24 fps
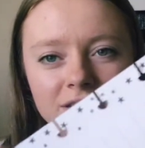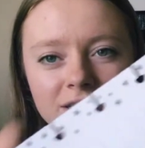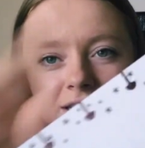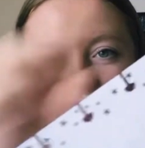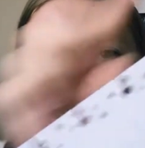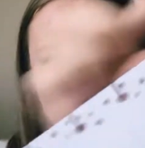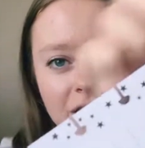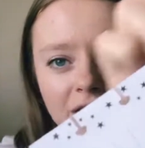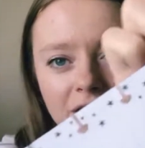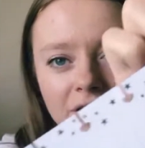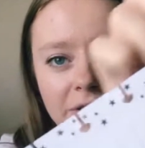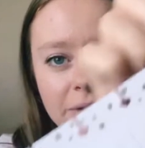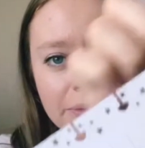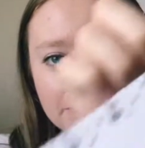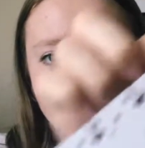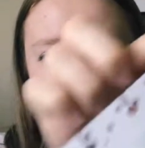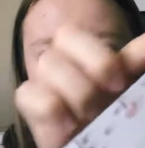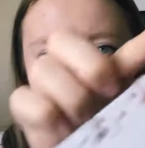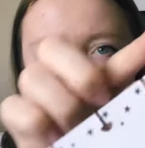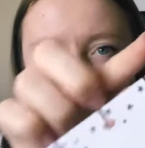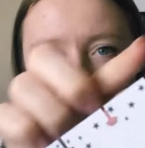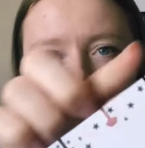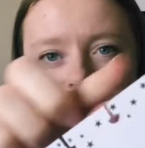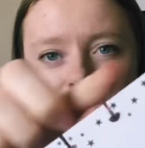like on the
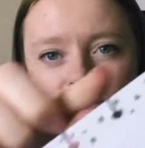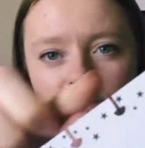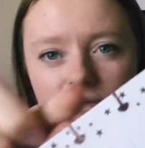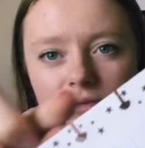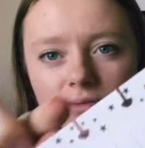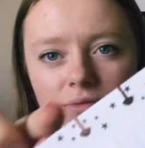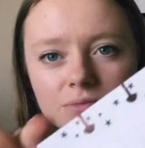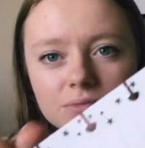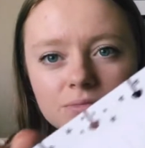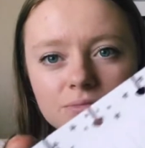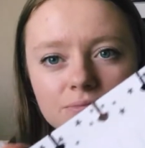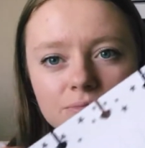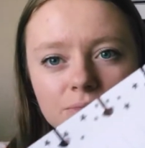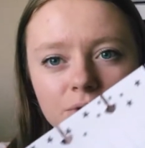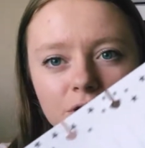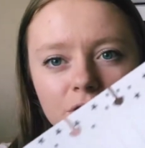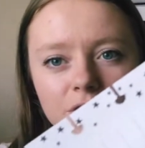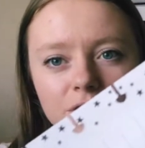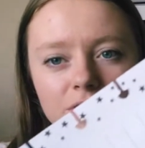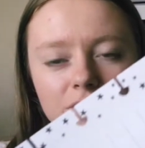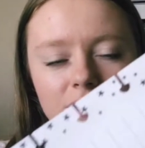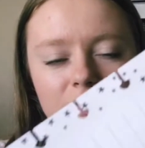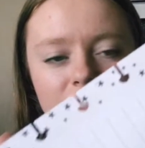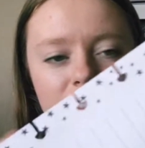punch
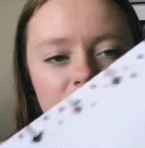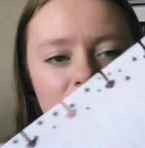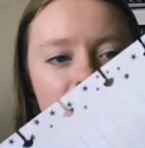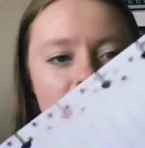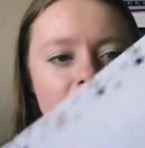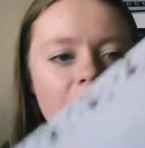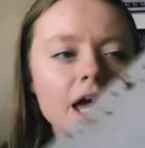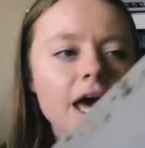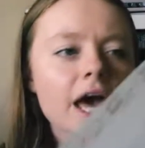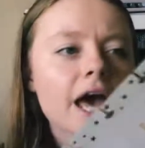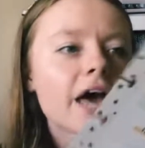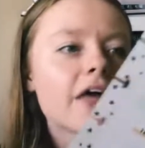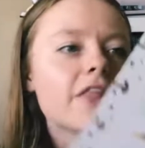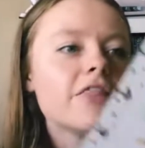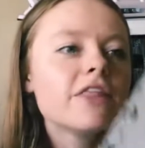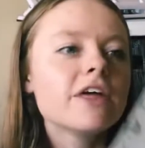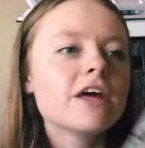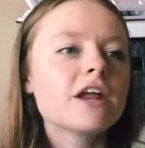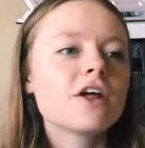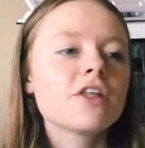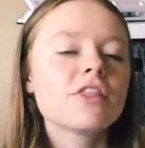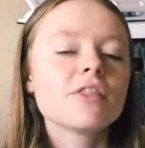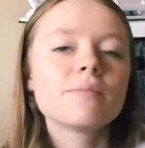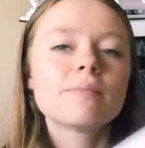marks. And then
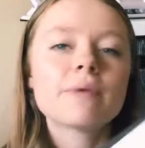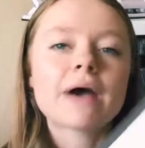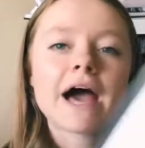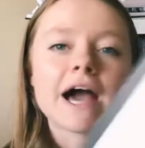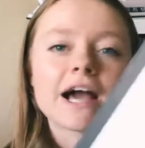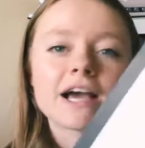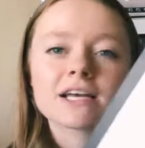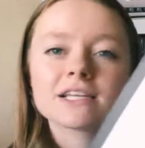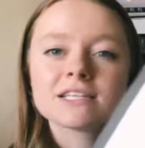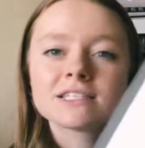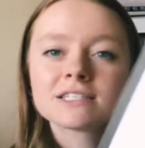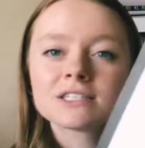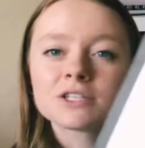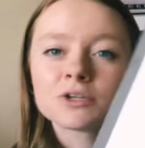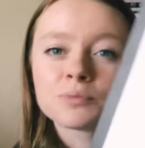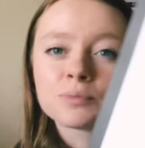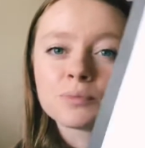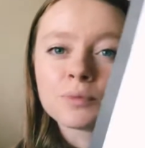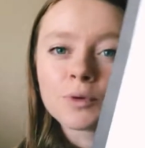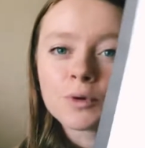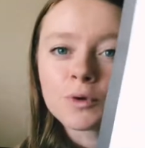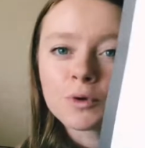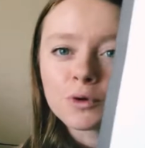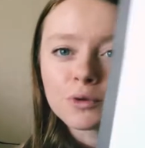on the back is the
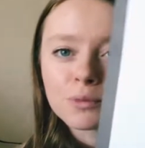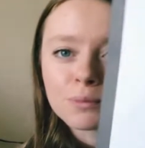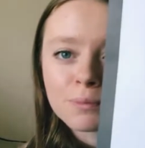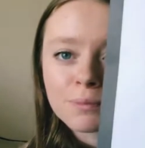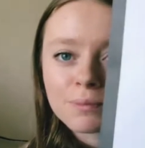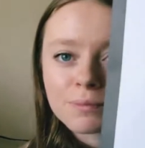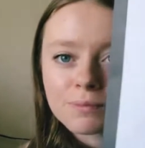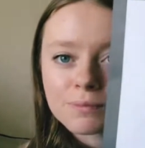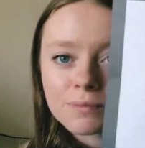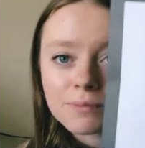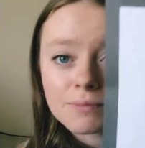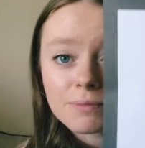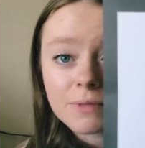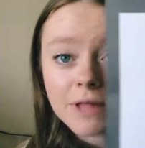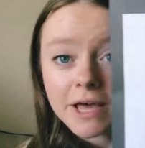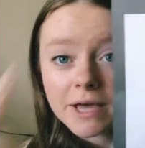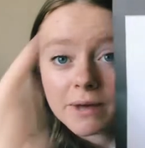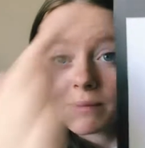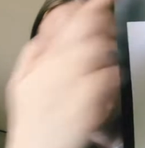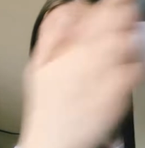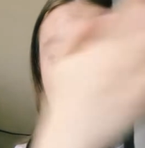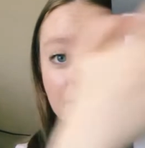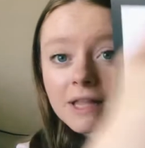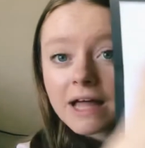bold like
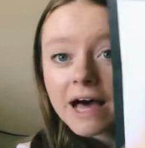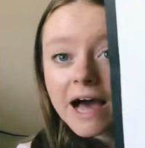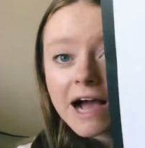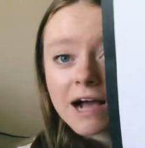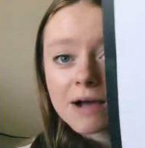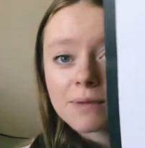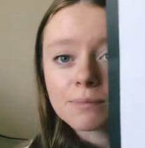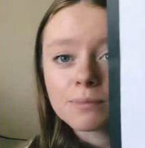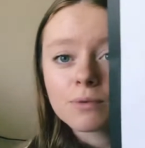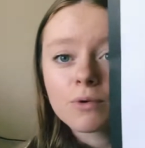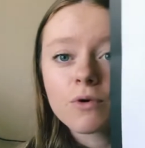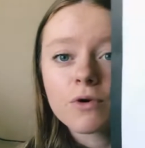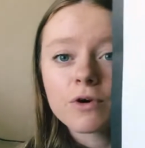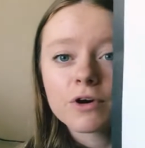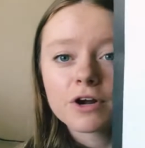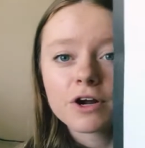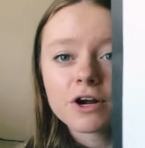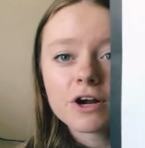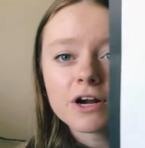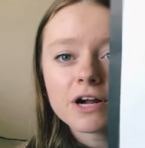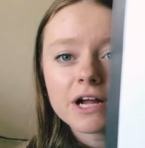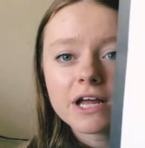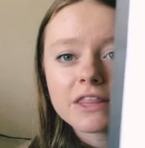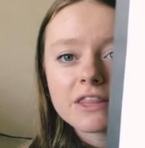black
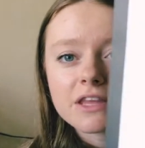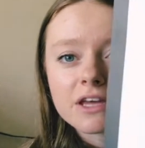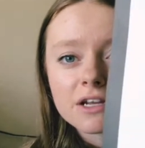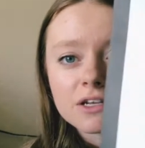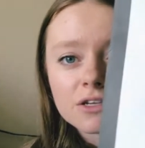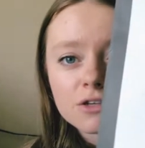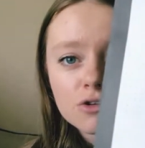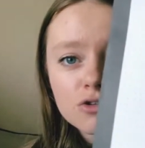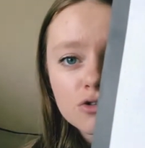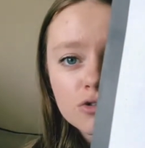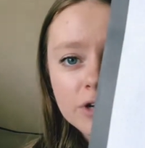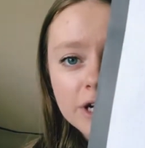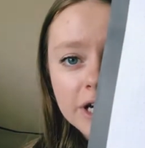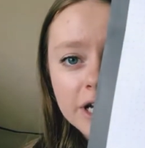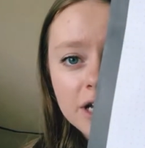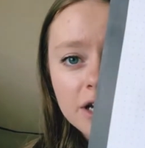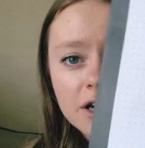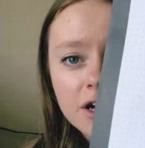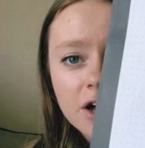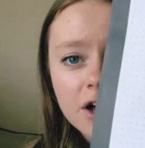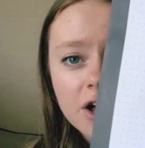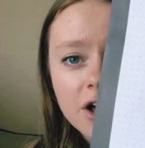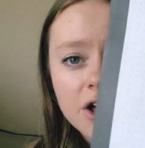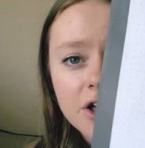border and then grid
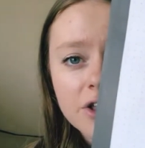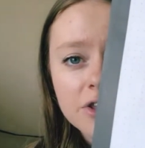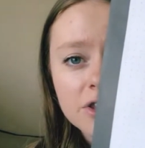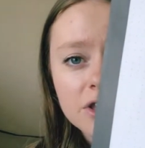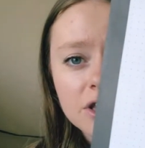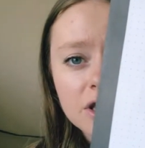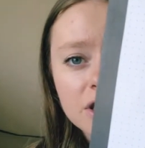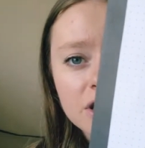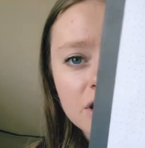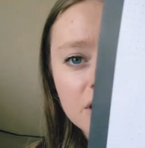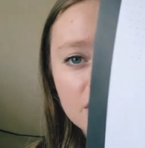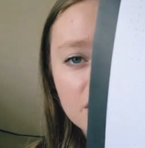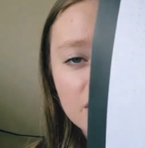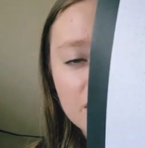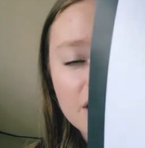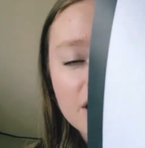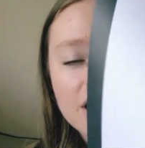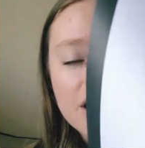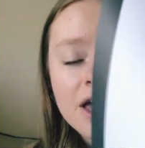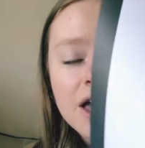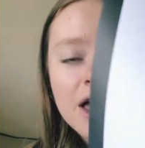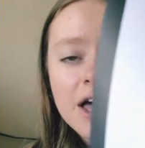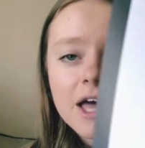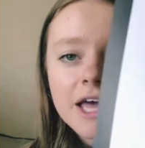on the
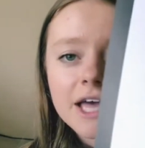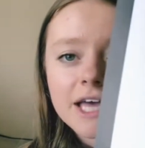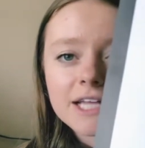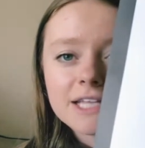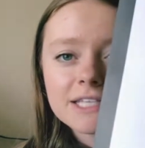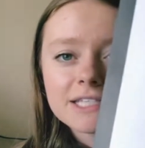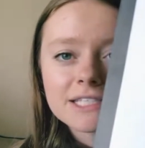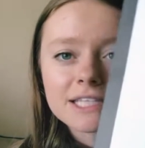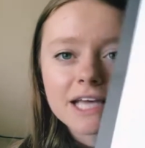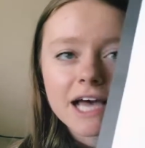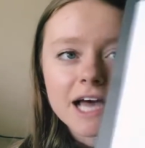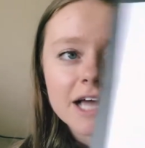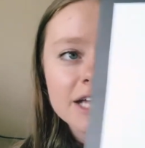inside.